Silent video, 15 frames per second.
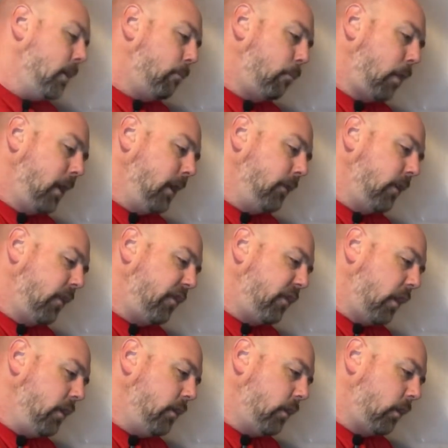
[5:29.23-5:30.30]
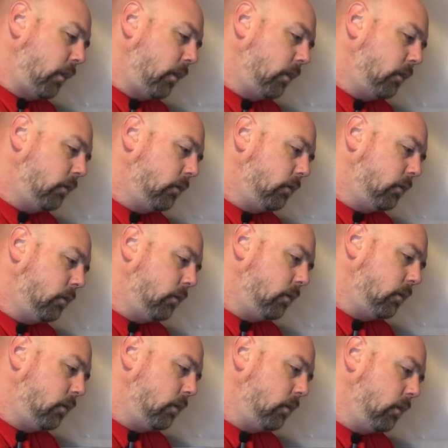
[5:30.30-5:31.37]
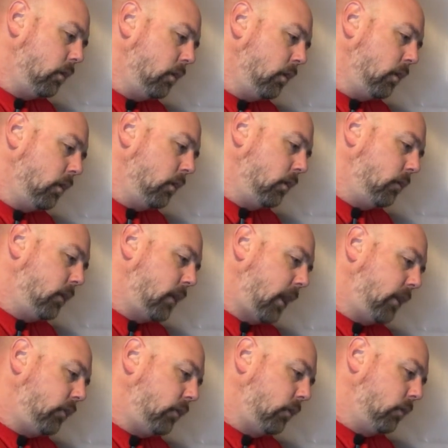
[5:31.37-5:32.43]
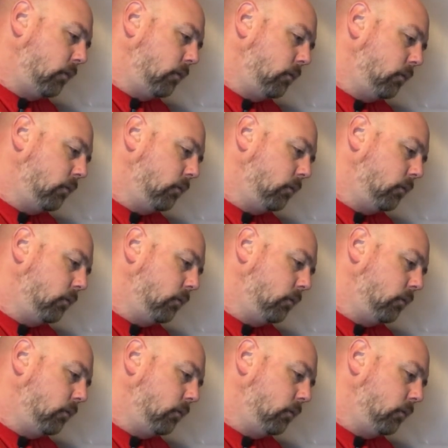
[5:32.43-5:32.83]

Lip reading: bringing the thunder. Those nitro